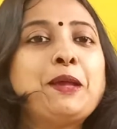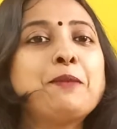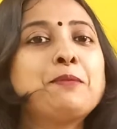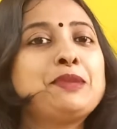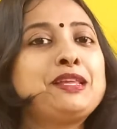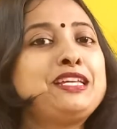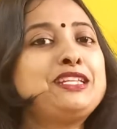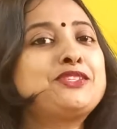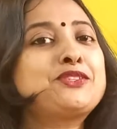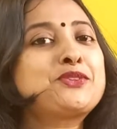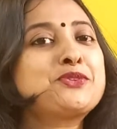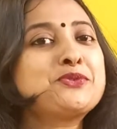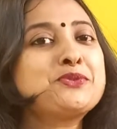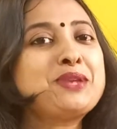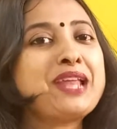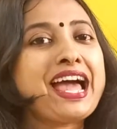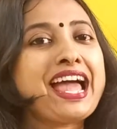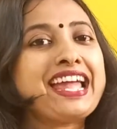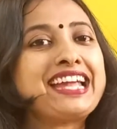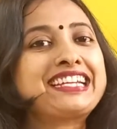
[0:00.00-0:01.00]
please do
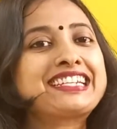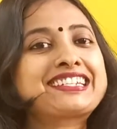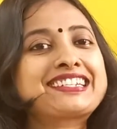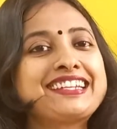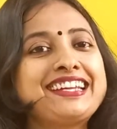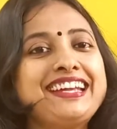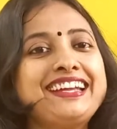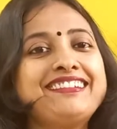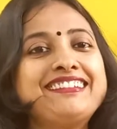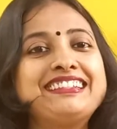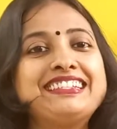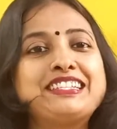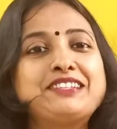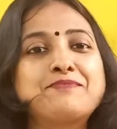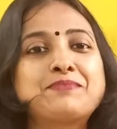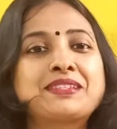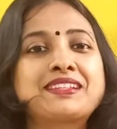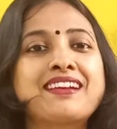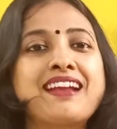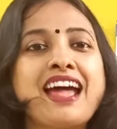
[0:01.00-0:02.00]
like, share and
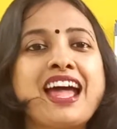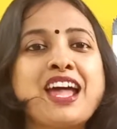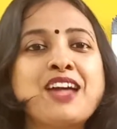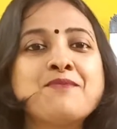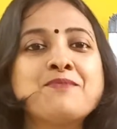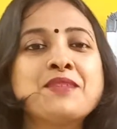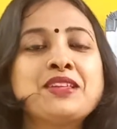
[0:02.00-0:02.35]
subscribe.